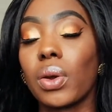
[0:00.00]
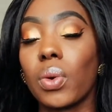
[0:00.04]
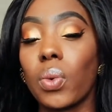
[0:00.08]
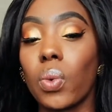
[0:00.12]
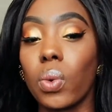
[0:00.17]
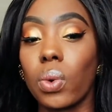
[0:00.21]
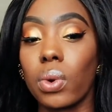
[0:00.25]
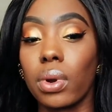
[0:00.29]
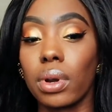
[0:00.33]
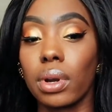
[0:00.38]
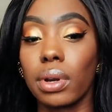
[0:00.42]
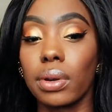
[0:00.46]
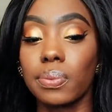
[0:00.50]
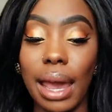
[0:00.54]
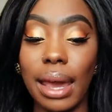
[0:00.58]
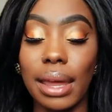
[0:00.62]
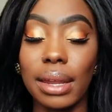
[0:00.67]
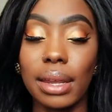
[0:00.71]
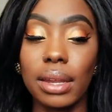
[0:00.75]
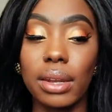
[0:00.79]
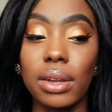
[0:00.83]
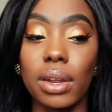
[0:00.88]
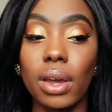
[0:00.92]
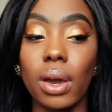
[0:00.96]
or I
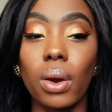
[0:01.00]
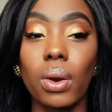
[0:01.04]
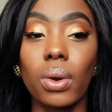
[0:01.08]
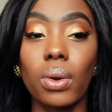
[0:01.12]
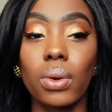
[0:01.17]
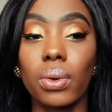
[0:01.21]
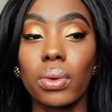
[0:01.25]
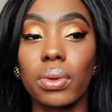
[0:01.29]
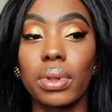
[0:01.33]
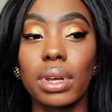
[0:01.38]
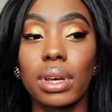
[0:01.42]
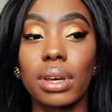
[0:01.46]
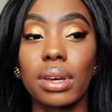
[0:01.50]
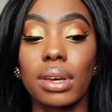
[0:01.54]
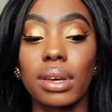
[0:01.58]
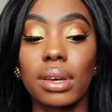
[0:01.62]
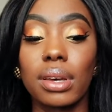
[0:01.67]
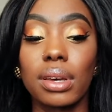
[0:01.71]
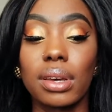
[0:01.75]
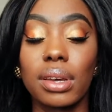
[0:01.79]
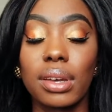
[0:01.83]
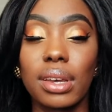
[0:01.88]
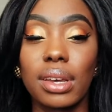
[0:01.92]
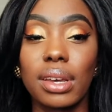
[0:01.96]
didn't know
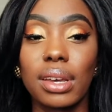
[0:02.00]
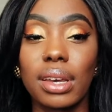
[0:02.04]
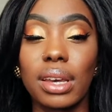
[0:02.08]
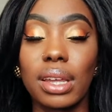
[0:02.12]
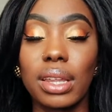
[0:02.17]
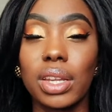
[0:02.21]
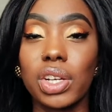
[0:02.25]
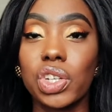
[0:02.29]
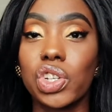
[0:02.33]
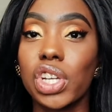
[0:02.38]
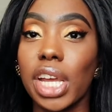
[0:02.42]
the